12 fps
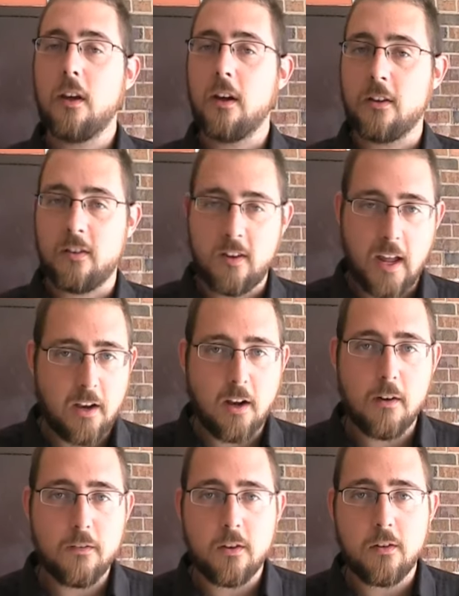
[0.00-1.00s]
A
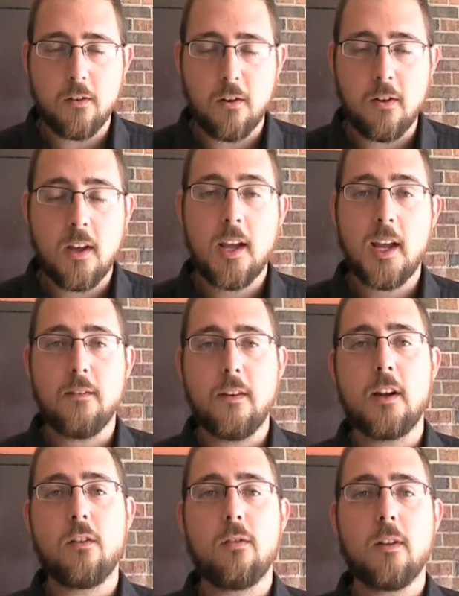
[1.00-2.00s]
standoff ensued.
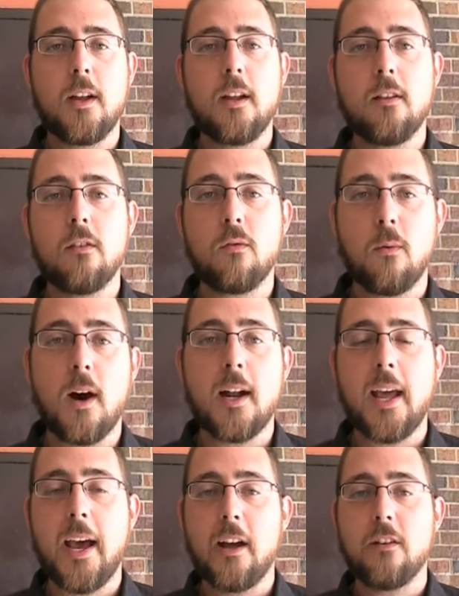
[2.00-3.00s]
Eventually, SWAT
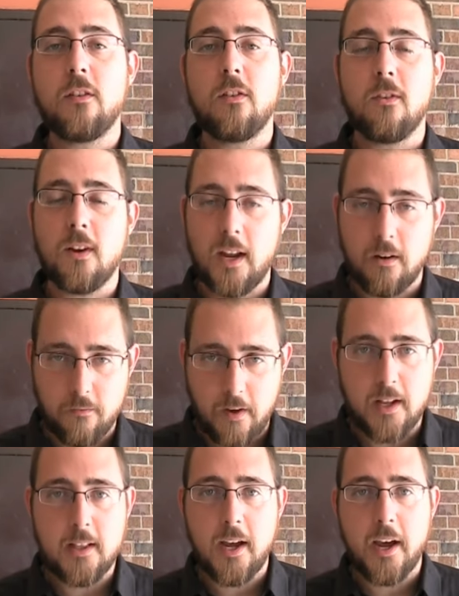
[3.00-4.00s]
had to
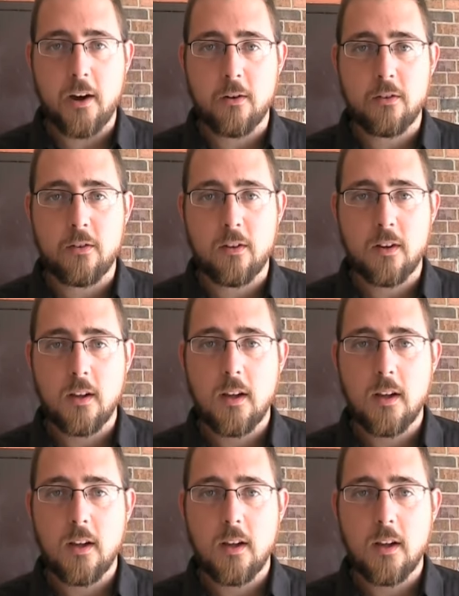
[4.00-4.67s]
invade the house.